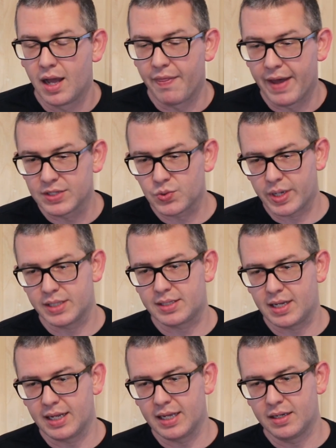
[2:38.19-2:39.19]
And that's why I
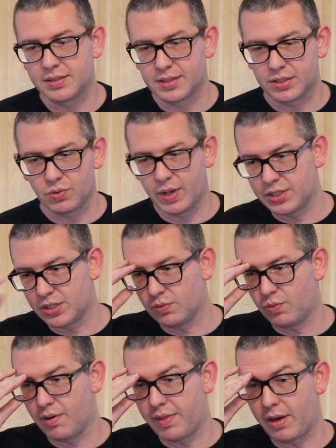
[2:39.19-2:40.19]
say in a
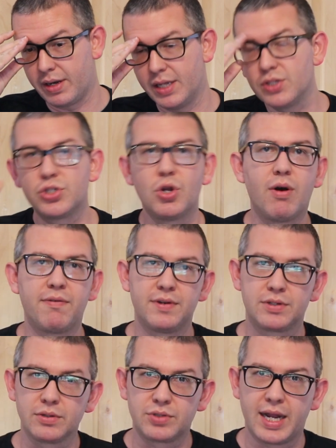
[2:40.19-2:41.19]
situation where there is no
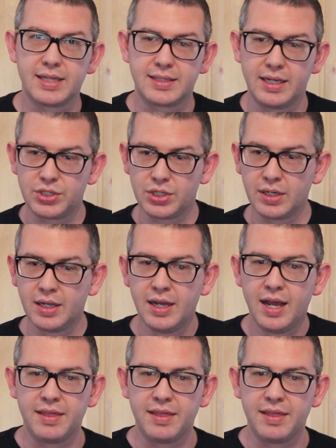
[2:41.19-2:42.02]
official translation,